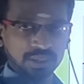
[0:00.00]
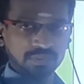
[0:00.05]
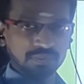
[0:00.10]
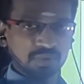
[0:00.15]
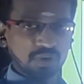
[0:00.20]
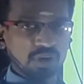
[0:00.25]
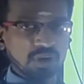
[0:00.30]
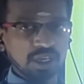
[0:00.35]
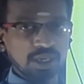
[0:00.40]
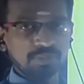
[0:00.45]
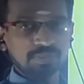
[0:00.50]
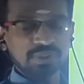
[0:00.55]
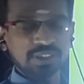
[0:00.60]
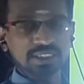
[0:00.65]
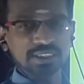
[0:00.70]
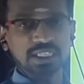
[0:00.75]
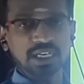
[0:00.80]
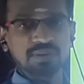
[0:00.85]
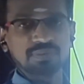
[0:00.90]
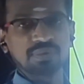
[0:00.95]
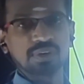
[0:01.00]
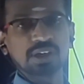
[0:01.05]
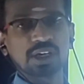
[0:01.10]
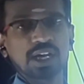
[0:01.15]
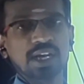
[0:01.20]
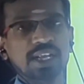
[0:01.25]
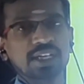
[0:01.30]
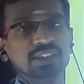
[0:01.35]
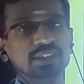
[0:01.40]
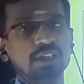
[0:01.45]
phloem is help for
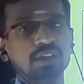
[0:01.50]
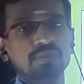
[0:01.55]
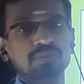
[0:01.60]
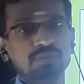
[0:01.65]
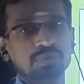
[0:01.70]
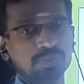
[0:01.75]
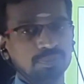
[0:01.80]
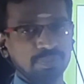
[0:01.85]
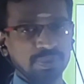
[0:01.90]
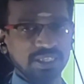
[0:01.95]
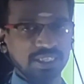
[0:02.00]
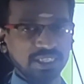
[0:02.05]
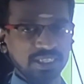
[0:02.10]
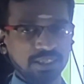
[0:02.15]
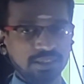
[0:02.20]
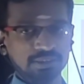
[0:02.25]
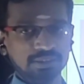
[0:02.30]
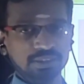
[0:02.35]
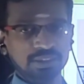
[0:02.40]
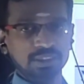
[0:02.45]
conduction of food material.